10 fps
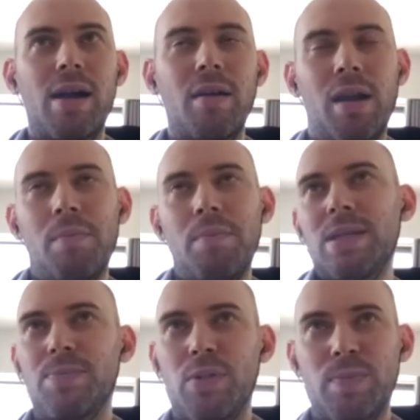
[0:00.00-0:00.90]
a
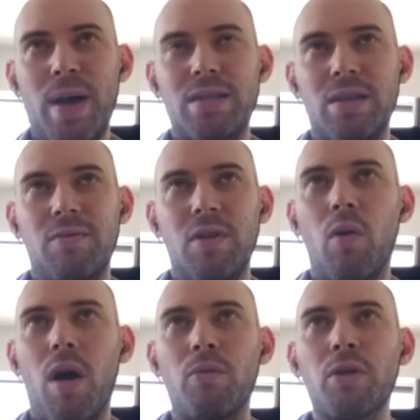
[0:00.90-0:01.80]
business perspective,
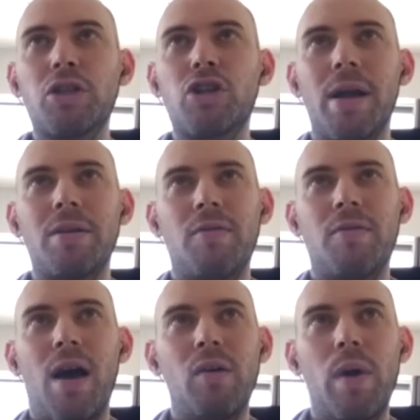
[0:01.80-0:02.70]
I'm really trying to
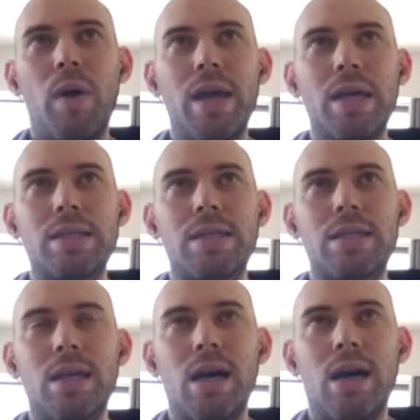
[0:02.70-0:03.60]
find
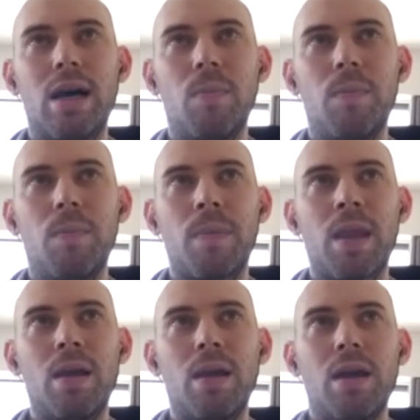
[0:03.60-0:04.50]
ways to
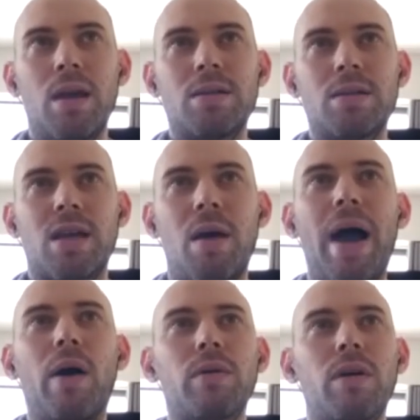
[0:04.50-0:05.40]
come
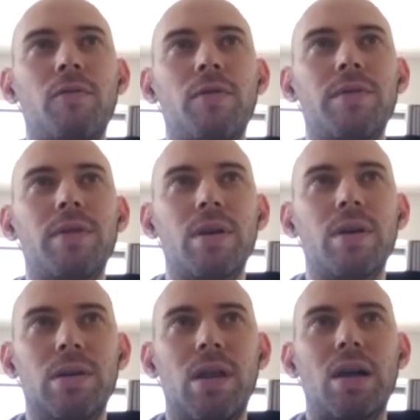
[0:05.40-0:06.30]
out of
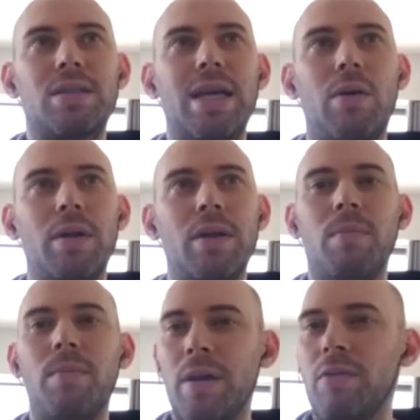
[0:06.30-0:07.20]
the
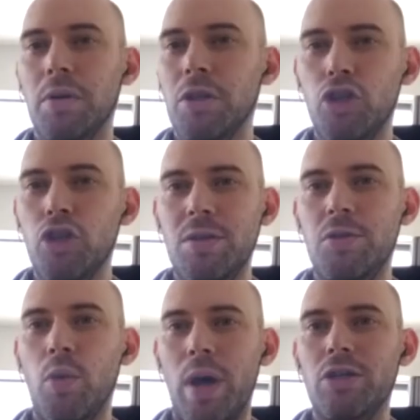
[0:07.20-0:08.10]
lockdown in a really good
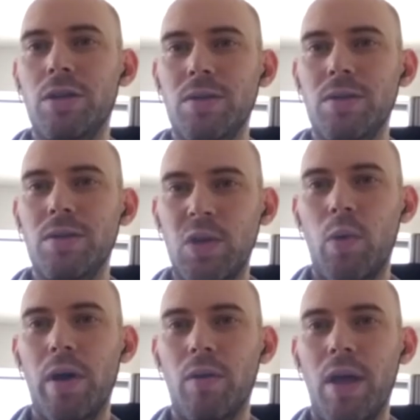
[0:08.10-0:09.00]
situation, so
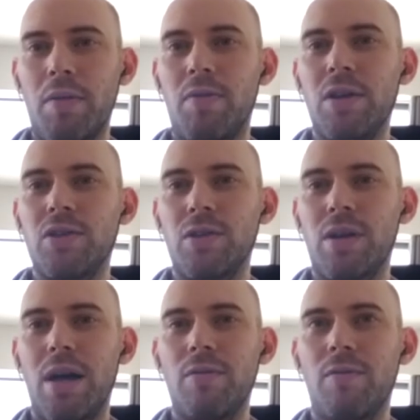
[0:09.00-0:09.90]
where like things are kind of